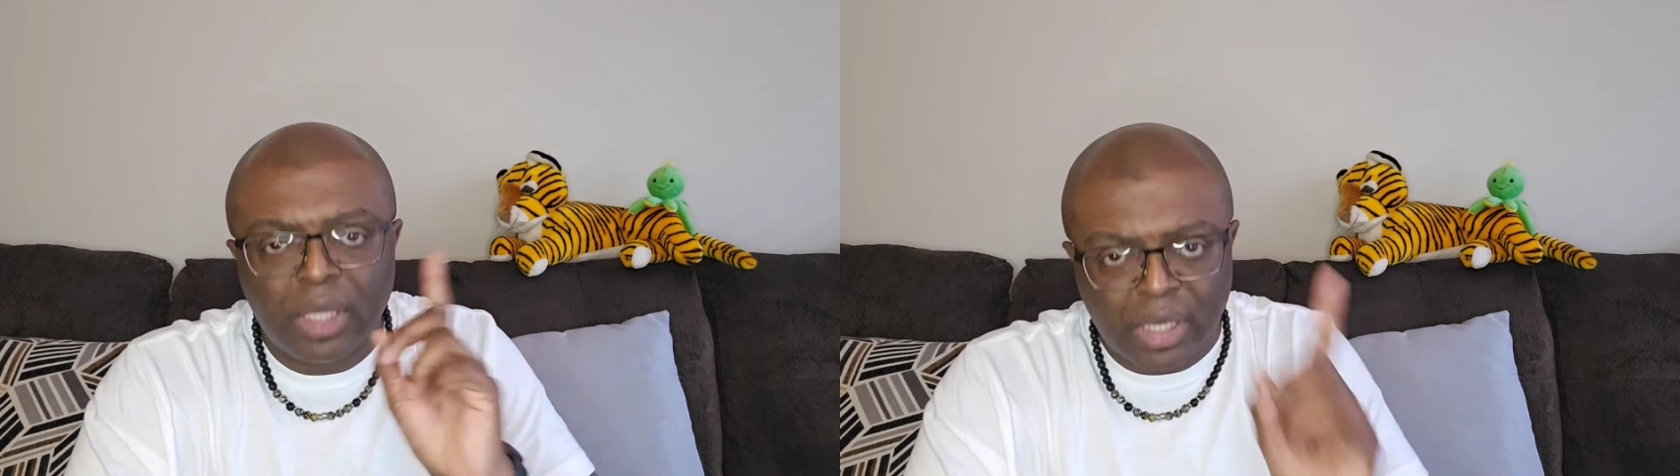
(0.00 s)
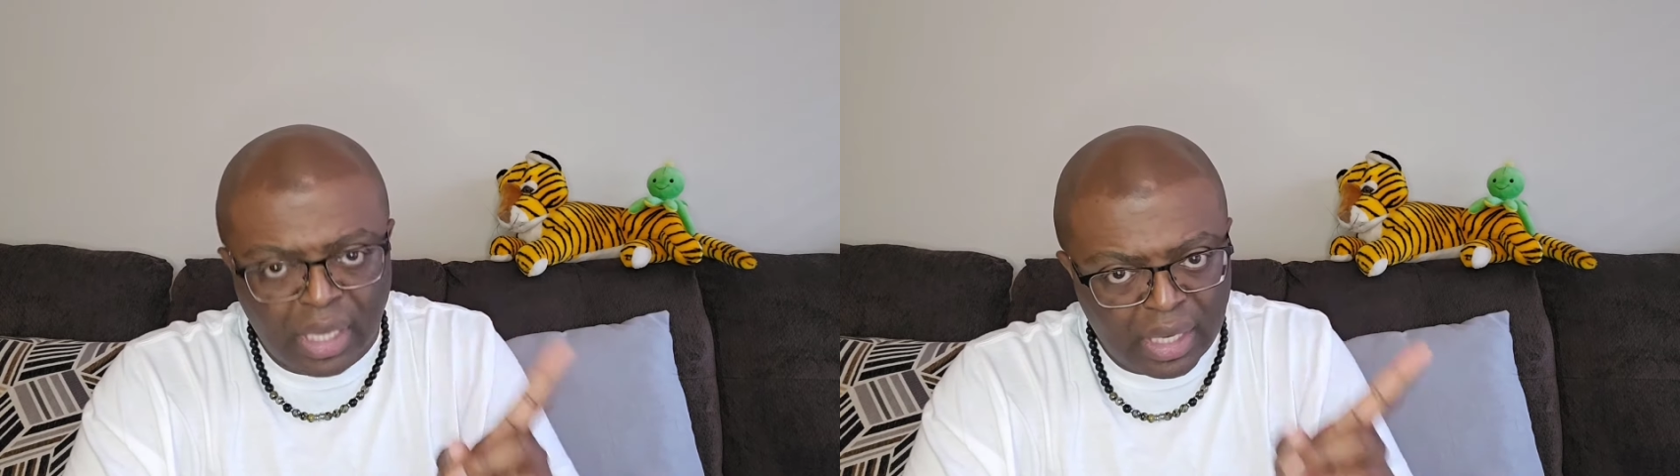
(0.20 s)

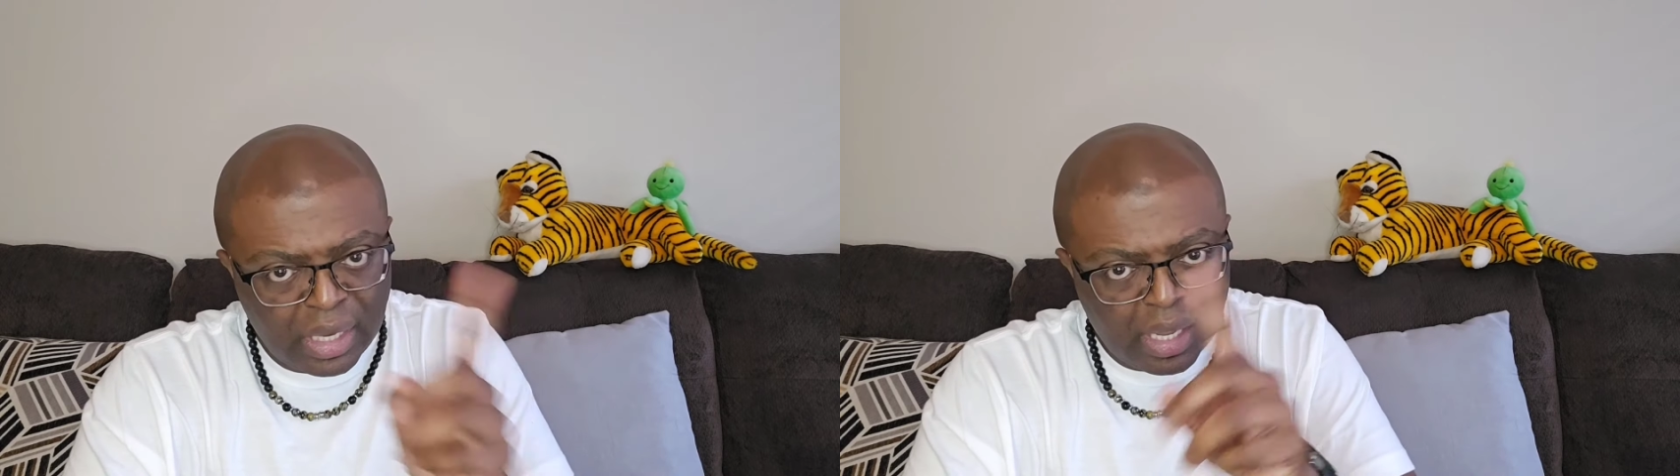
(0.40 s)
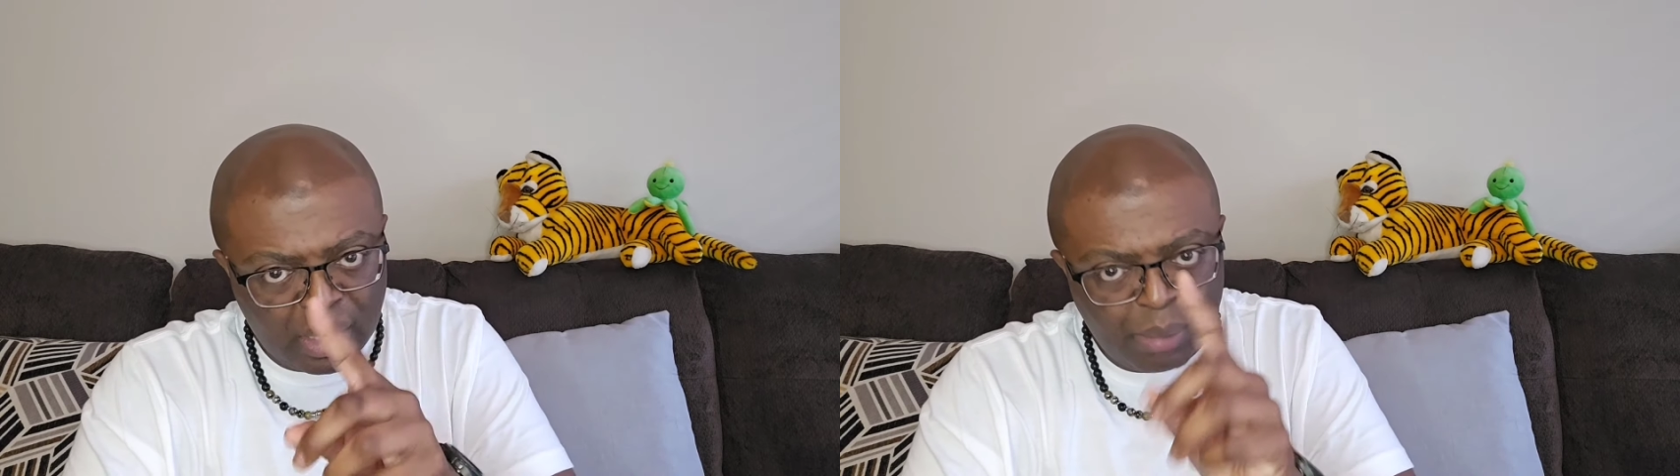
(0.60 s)
and
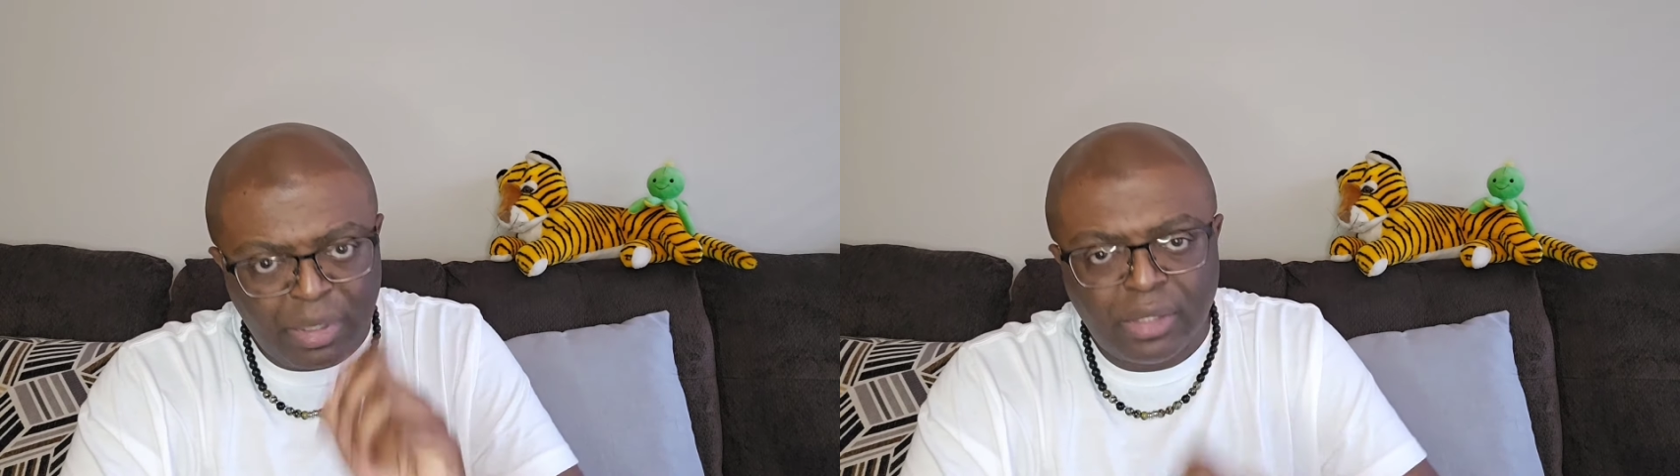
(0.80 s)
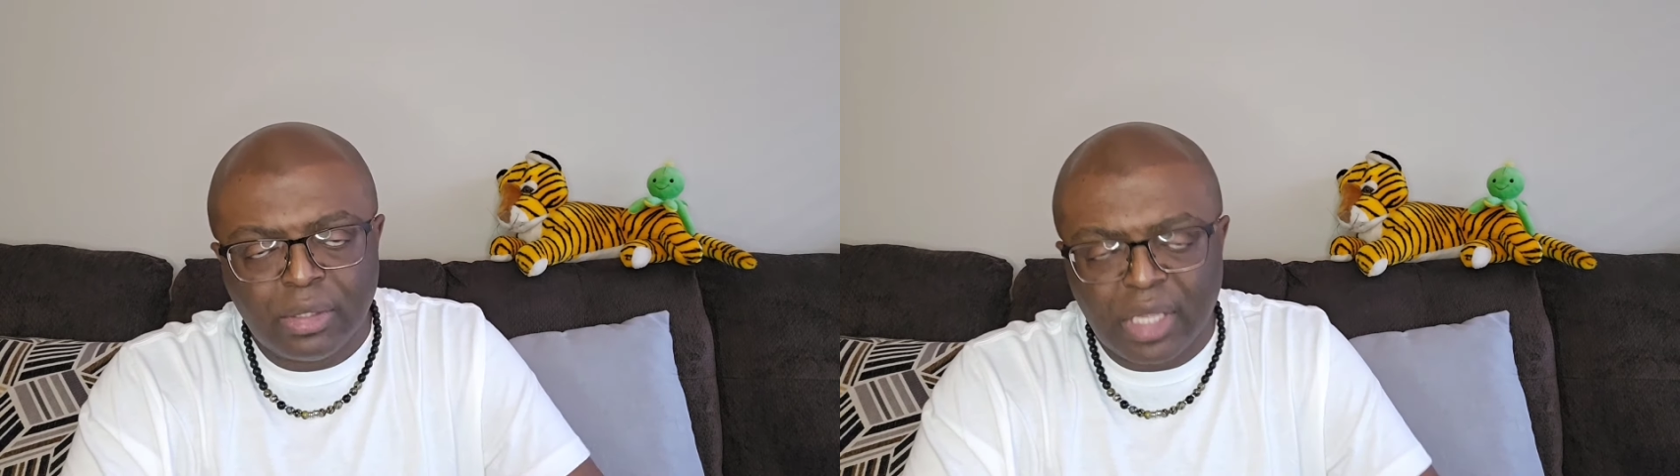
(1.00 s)
again, let
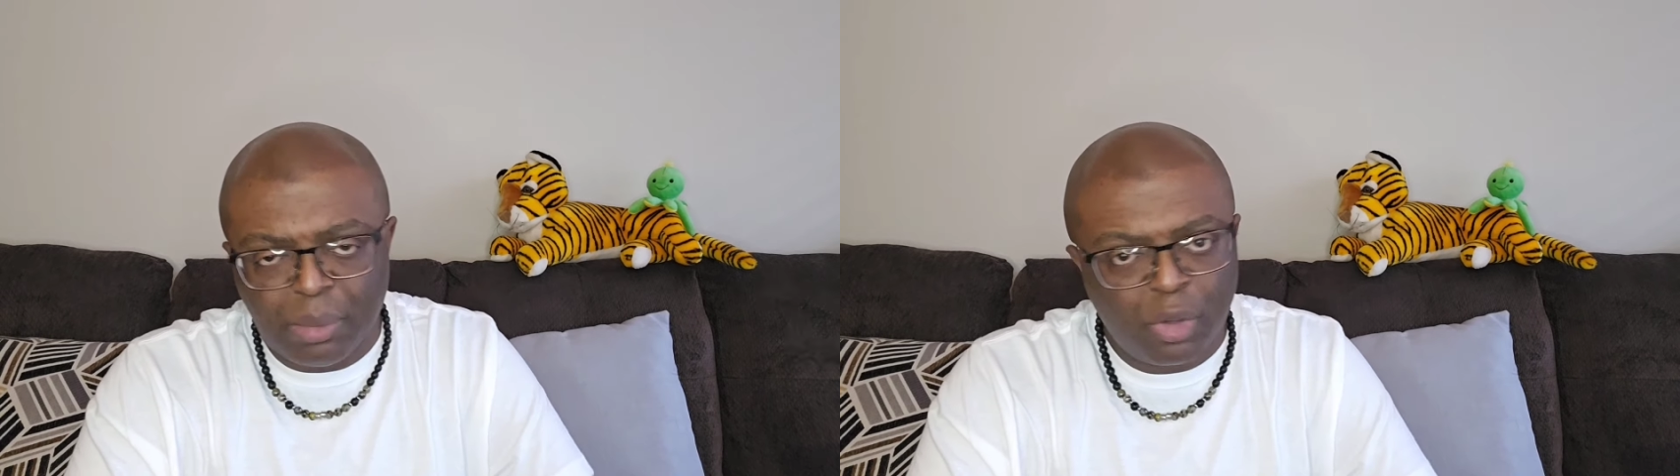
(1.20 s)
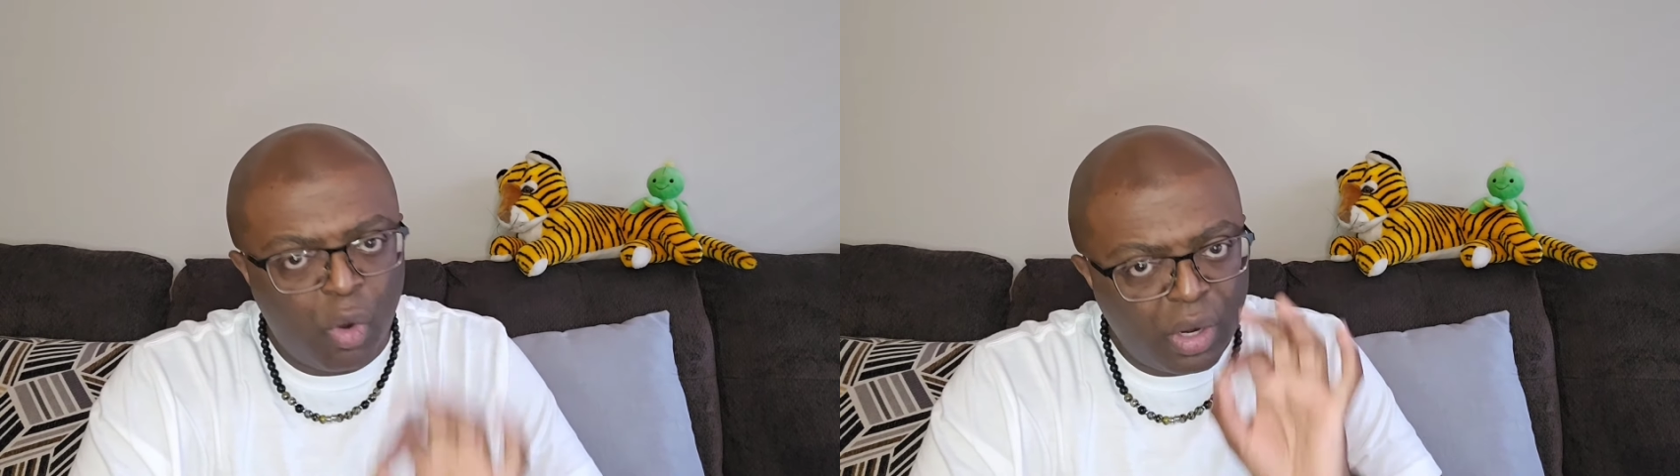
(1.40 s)
me
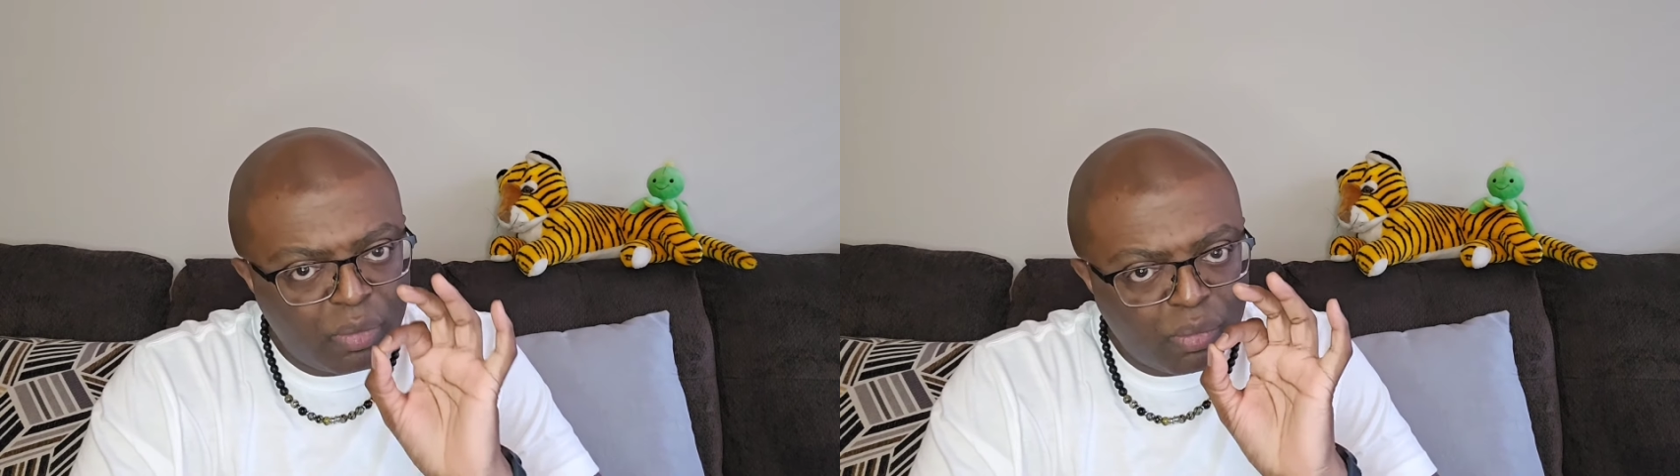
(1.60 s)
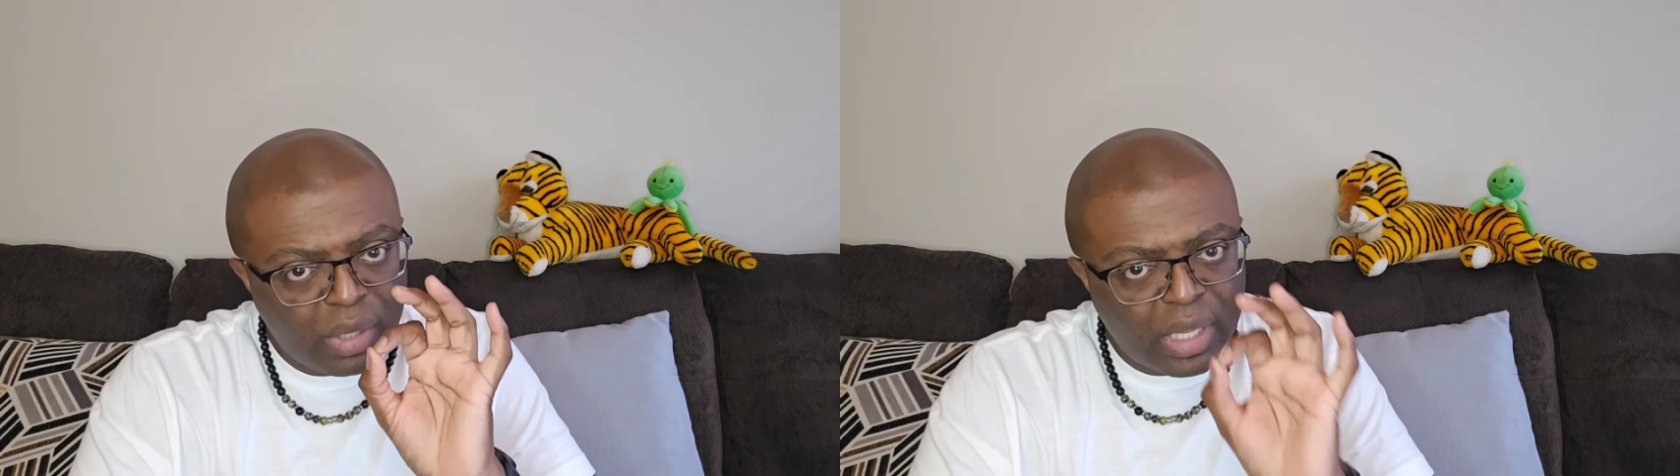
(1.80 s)
keep going.